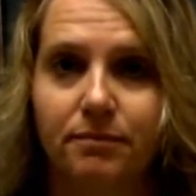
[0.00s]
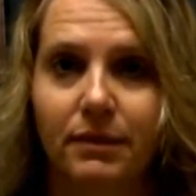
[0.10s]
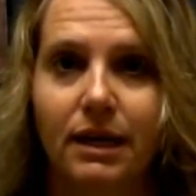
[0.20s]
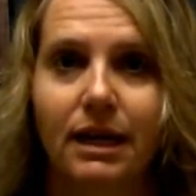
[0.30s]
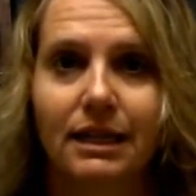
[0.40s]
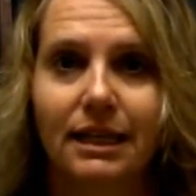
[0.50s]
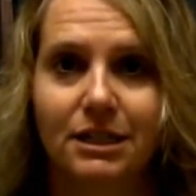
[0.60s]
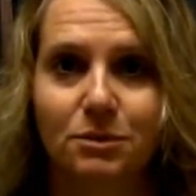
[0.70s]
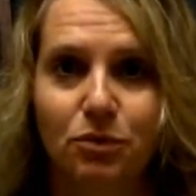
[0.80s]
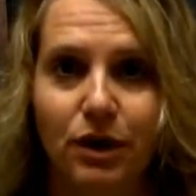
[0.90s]
Let us
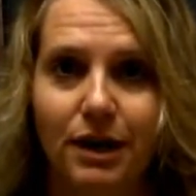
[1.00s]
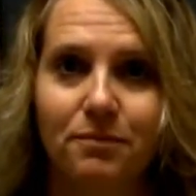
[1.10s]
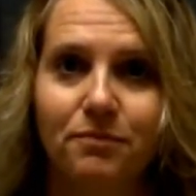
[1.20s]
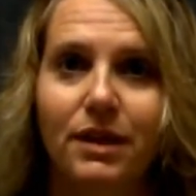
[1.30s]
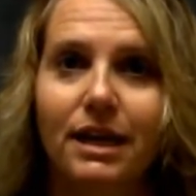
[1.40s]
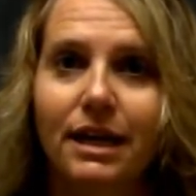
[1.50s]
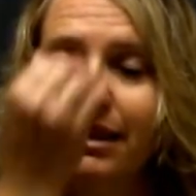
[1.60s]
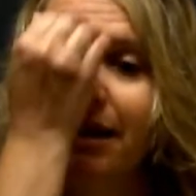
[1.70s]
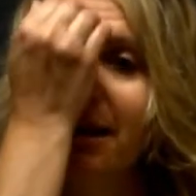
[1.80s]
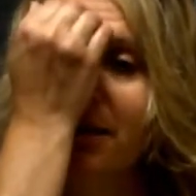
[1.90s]
pray. In the
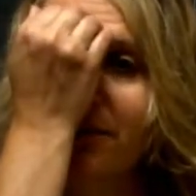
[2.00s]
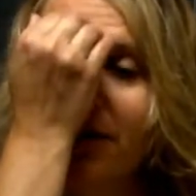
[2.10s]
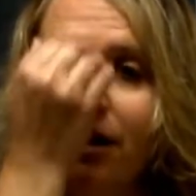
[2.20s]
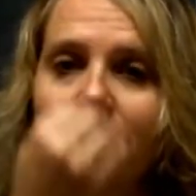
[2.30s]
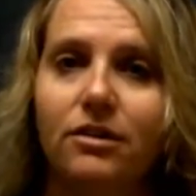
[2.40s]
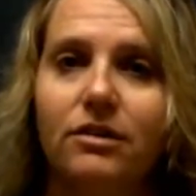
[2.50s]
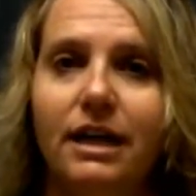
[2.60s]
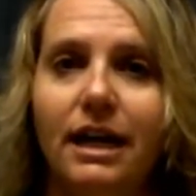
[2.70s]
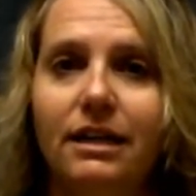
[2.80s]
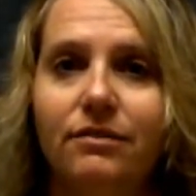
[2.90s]
name of the Father,
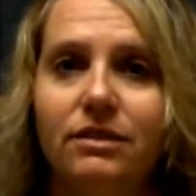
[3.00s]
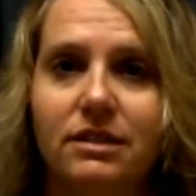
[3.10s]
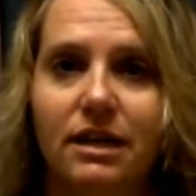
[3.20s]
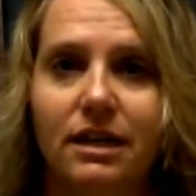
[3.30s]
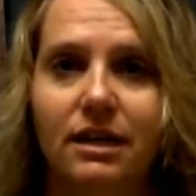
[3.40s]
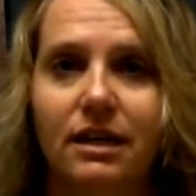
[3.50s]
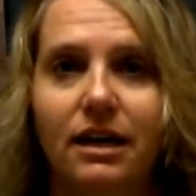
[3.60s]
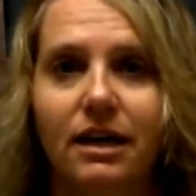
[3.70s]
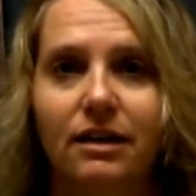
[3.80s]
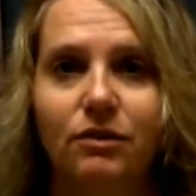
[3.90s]
and of the Son,
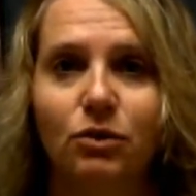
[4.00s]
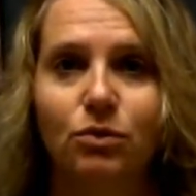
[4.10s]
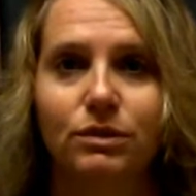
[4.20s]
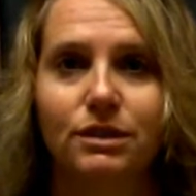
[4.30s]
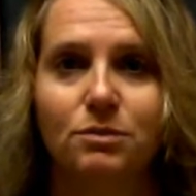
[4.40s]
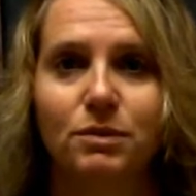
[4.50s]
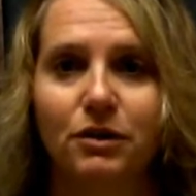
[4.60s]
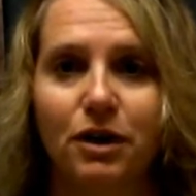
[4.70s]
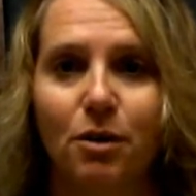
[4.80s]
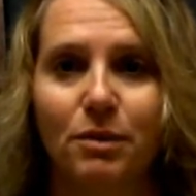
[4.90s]
and of the Holy Spirit.
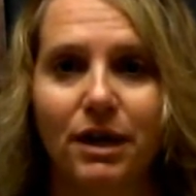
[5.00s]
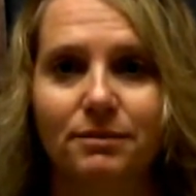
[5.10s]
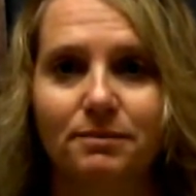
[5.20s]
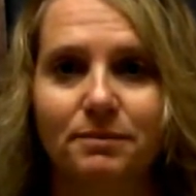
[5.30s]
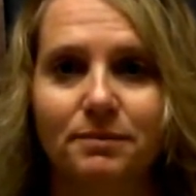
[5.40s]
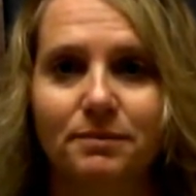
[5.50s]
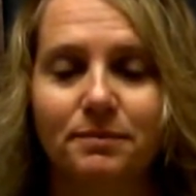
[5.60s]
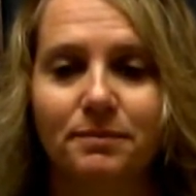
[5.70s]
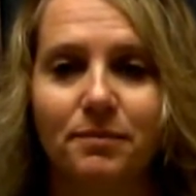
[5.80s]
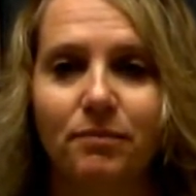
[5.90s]

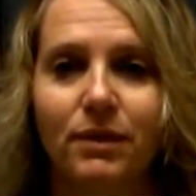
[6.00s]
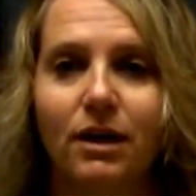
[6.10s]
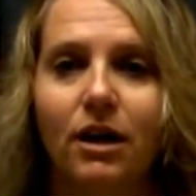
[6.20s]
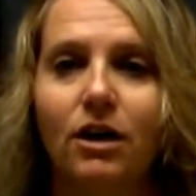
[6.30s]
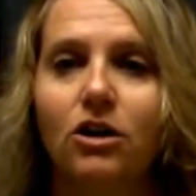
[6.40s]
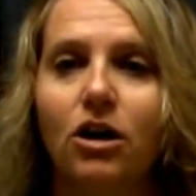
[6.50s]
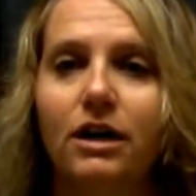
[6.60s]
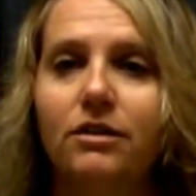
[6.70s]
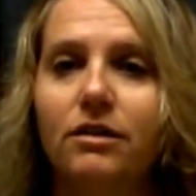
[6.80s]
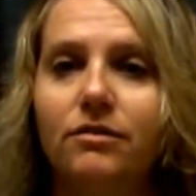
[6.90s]
Amen.
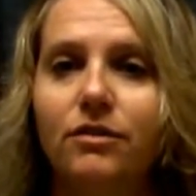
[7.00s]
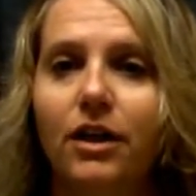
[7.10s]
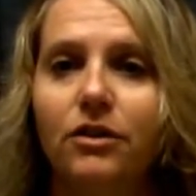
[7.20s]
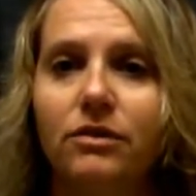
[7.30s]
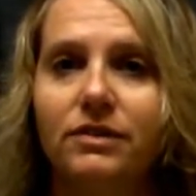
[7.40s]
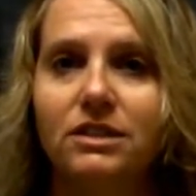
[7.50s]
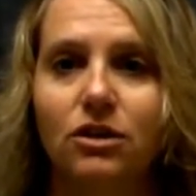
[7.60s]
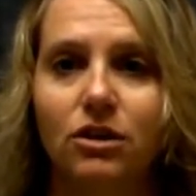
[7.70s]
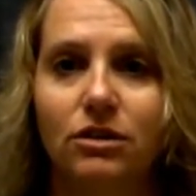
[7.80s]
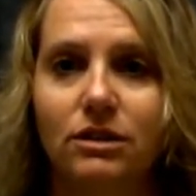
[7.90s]
God, Father of us
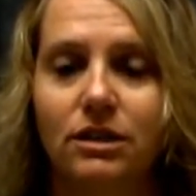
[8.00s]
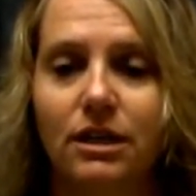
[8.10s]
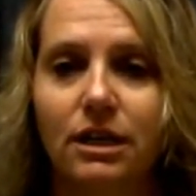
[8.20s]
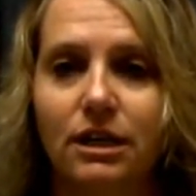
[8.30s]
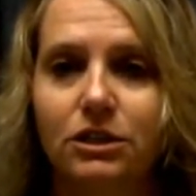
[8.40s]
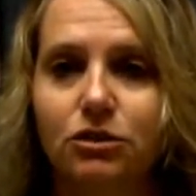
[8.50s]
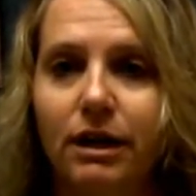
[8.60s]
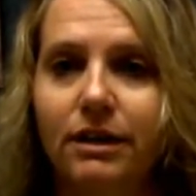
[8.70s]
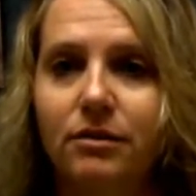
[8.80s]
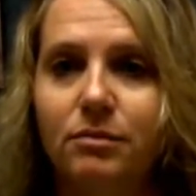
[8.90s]
all,
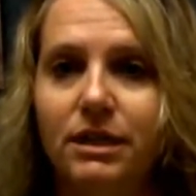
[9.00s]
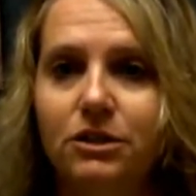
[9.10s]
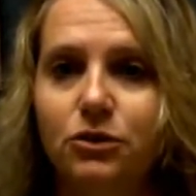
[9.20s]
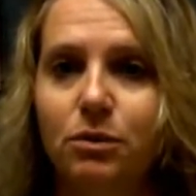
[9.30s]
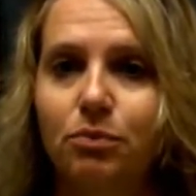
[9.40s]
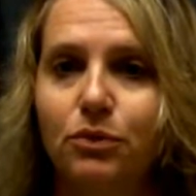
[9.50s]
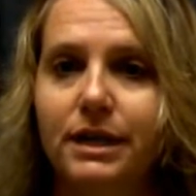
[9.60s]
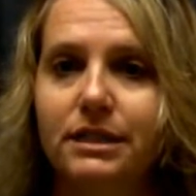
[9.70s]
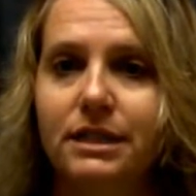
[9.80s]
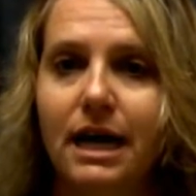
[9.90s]
Strengthen me to embrace
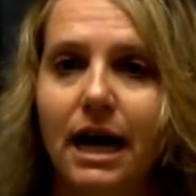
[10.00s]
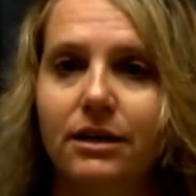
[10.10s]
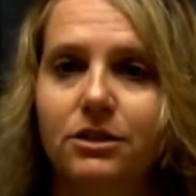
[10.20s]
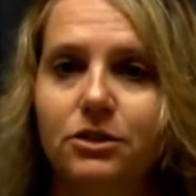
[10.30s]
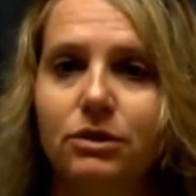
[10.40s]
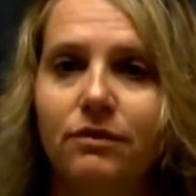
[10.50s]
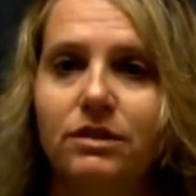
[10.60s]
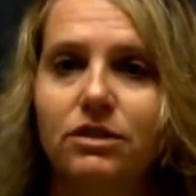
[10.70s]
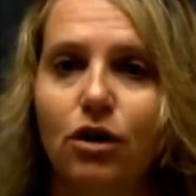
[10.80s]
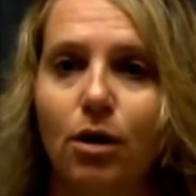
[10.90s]
the attitude of the
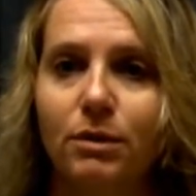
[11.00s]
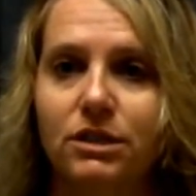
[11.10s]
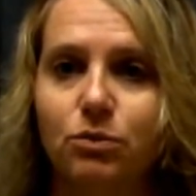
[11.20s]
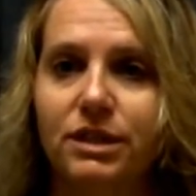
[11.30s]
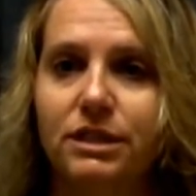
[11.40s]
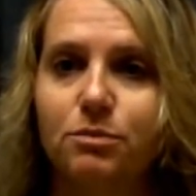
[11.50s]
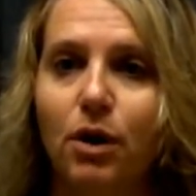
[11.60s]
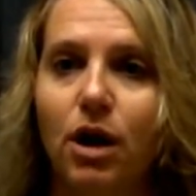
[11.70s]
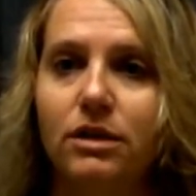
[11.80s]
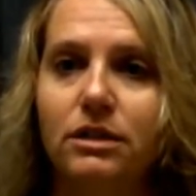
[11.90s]
psalmist with his
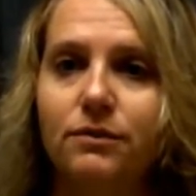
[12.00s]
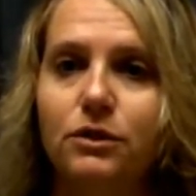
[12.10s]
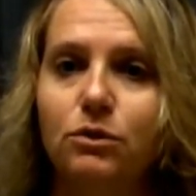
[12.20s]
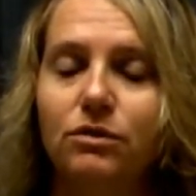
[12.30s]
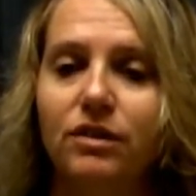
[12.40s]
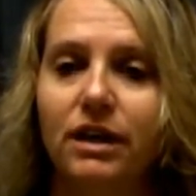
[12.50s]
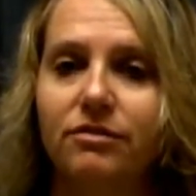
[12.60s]
positive view of life.